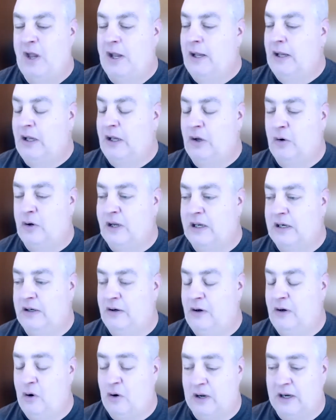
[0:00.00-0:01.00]
you
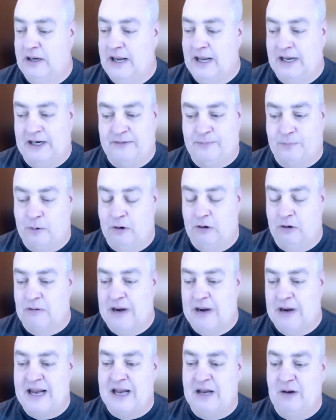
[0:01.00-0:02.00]
can export
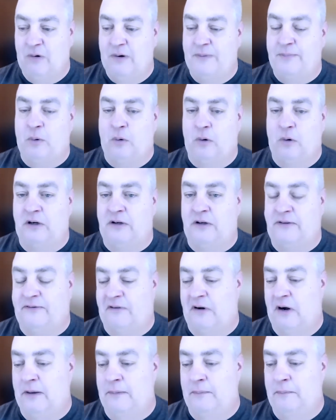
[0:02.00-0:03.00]
ranking reports
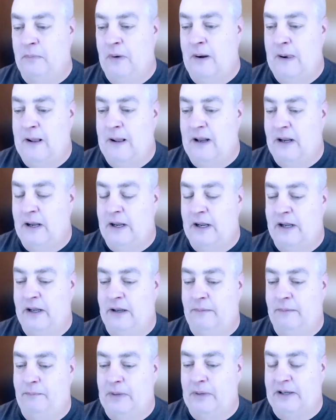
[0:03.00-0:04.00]
from
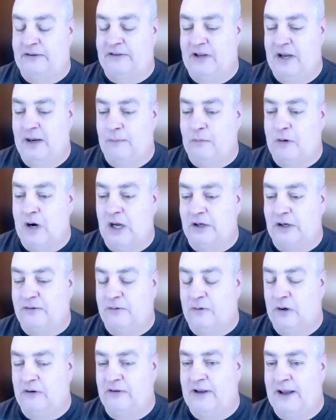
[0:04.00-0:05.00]
SEMrush,
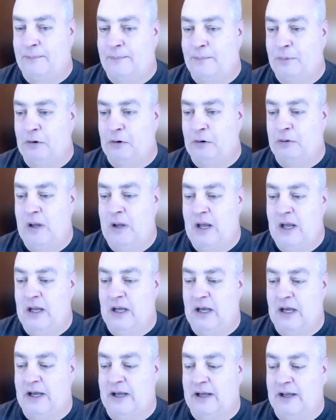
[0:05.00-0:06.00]
for example.
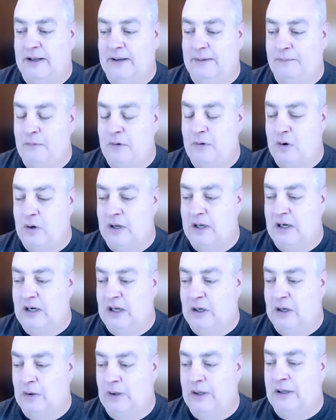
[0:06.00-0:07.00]
You
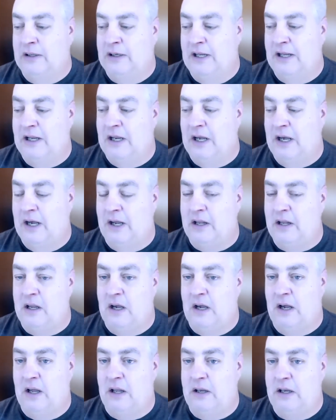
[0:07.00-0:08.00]
can,
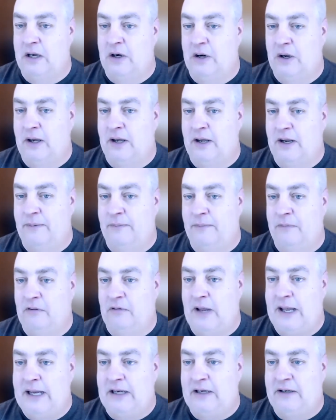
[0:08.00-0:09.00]

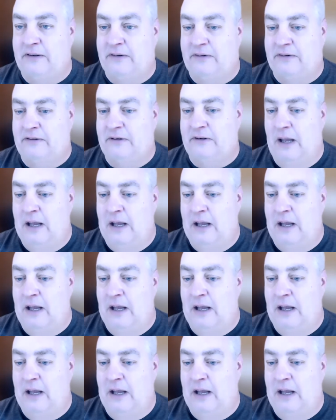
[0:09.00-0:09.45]
links,